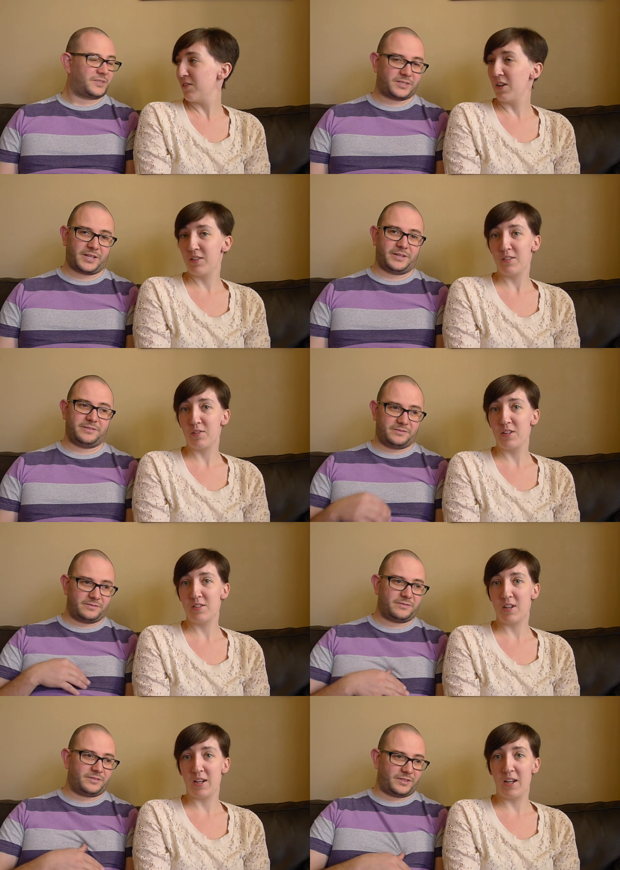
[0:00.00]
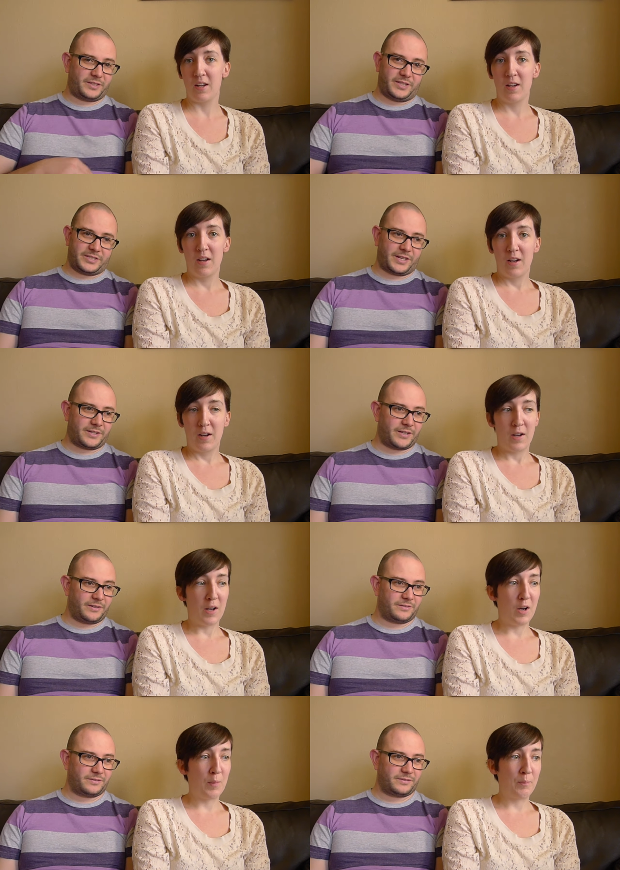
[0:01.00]
Speaker 1: relatively stayed. steady. They stayed good.
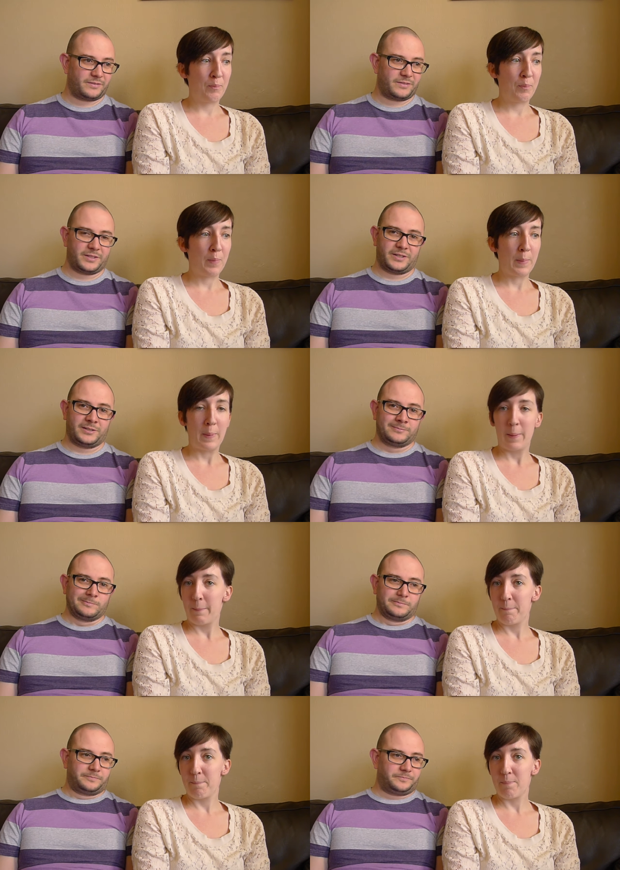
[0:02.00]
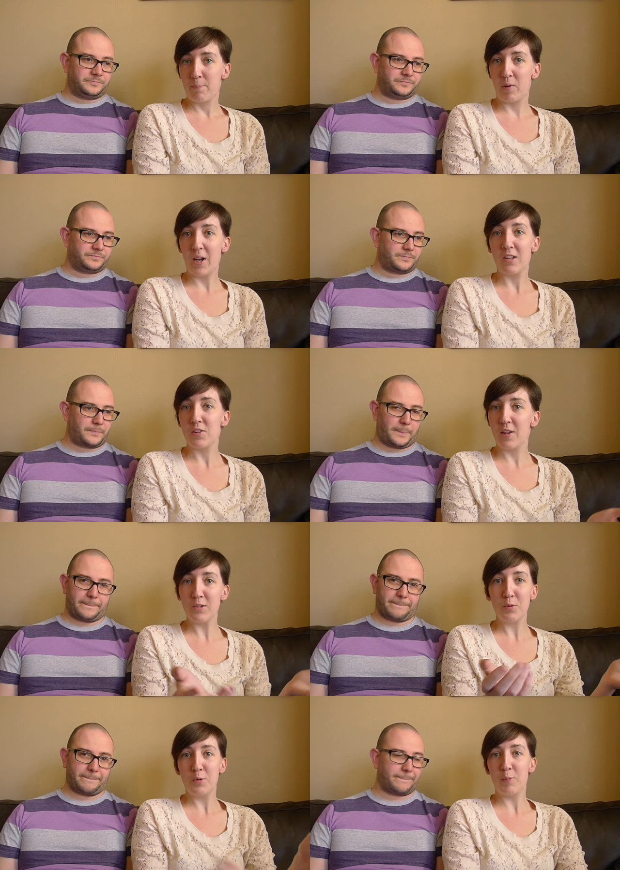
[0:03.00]
Um, but yeah, so
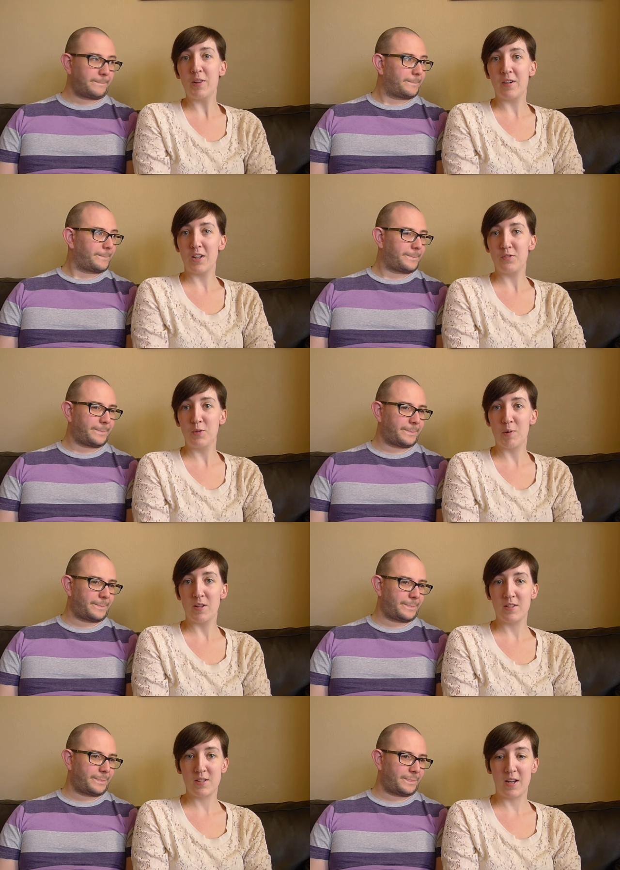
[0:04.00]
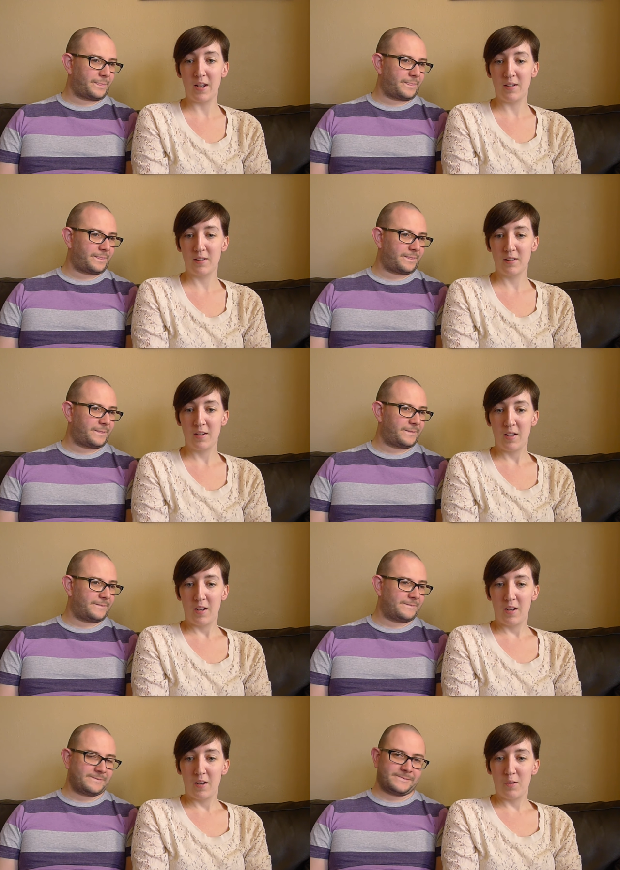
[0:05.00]
that's where we've been the last few months, and
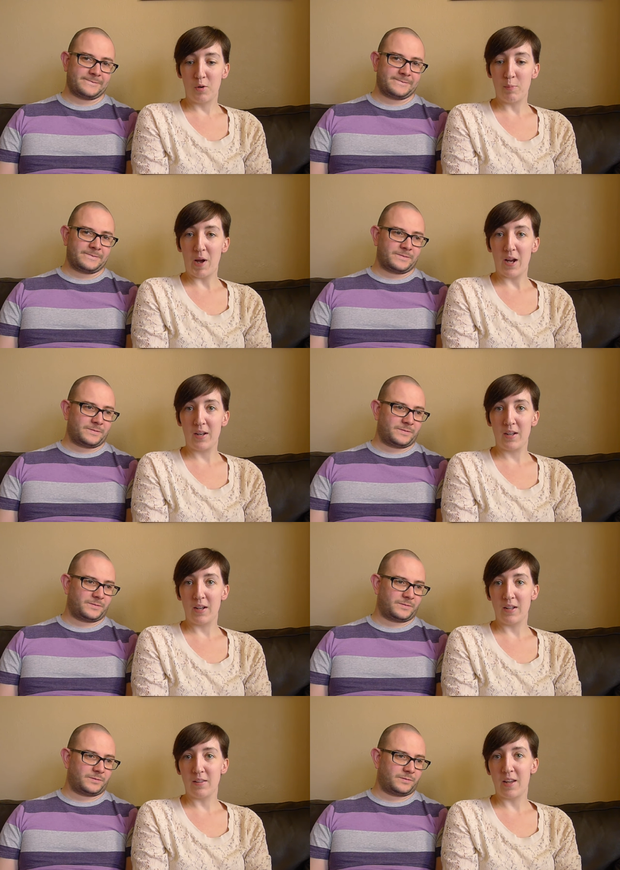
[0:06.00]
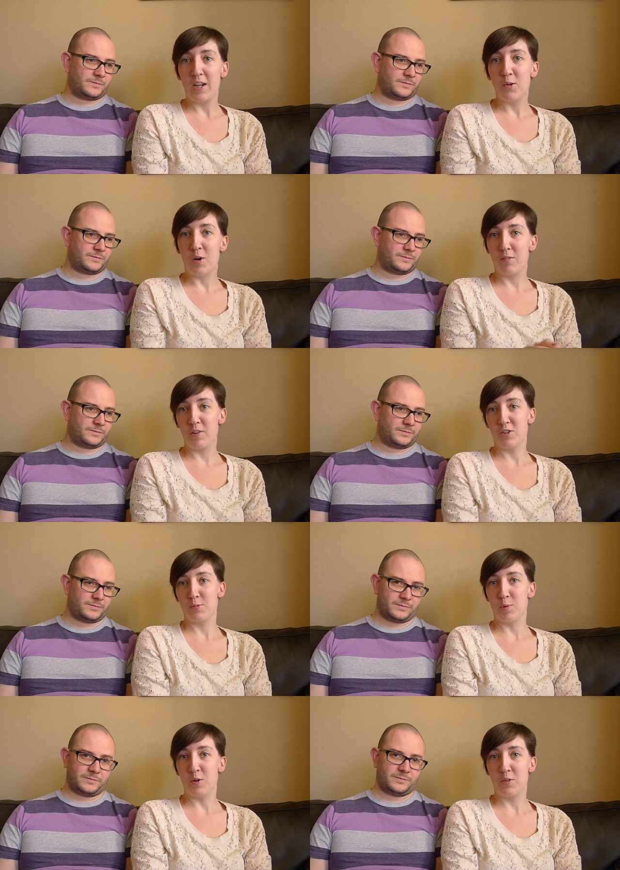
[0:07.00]
we're back and thank you all for your
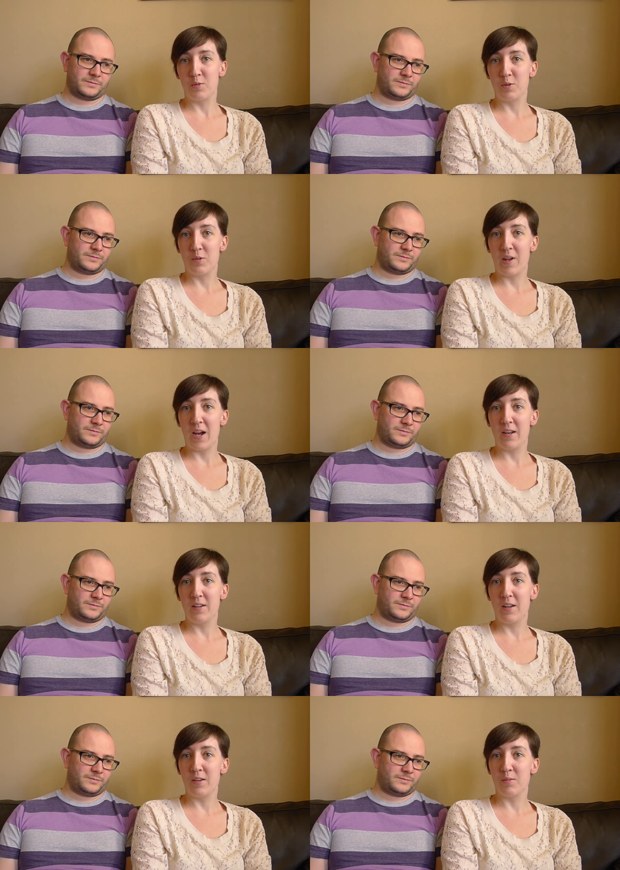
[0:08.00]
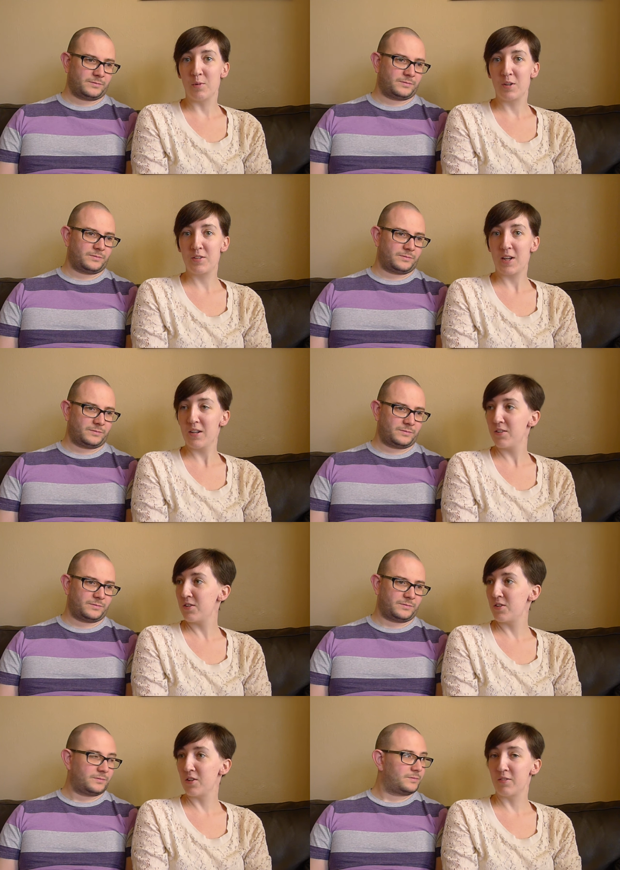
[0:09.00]
support through that and we're excited to
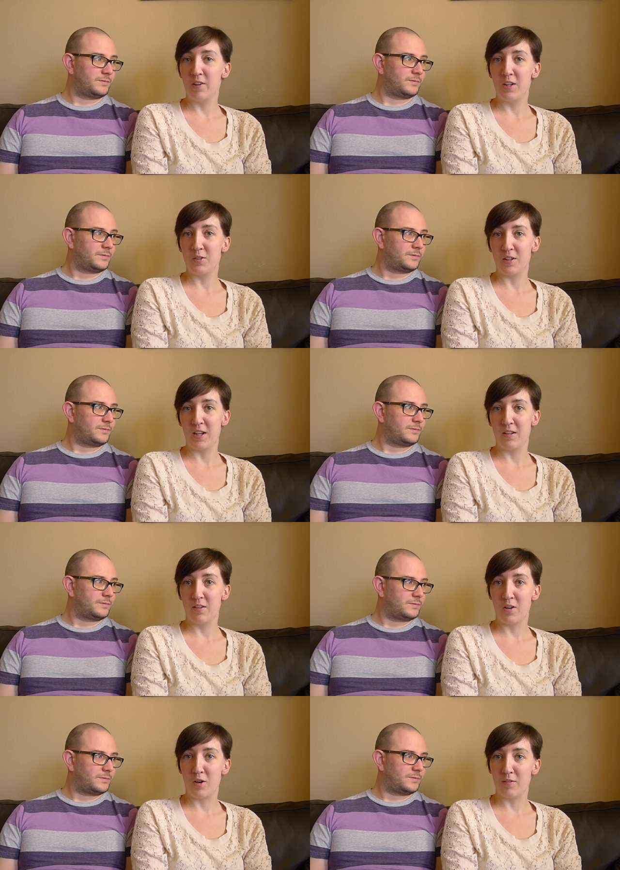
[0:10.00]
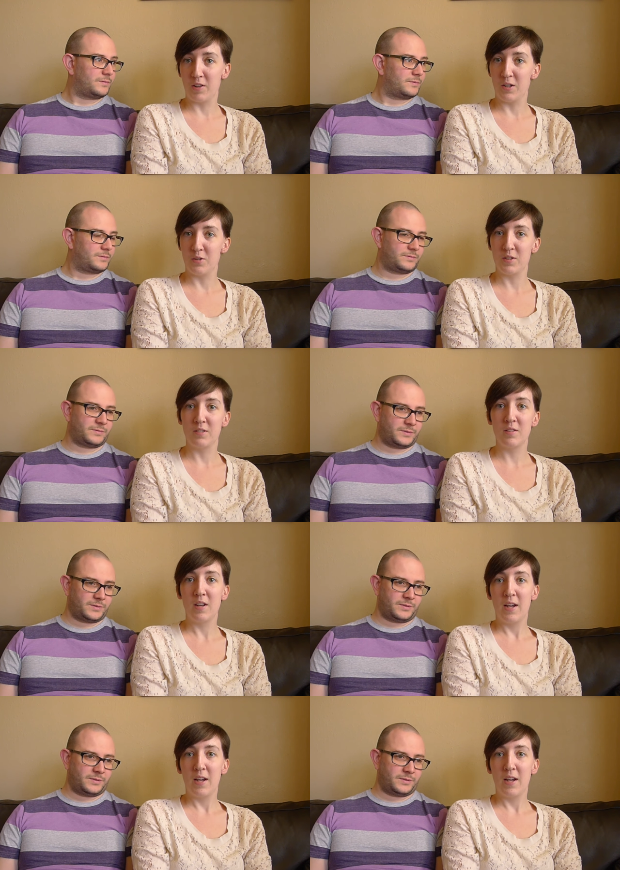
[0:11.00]
start our videos again our haul videos and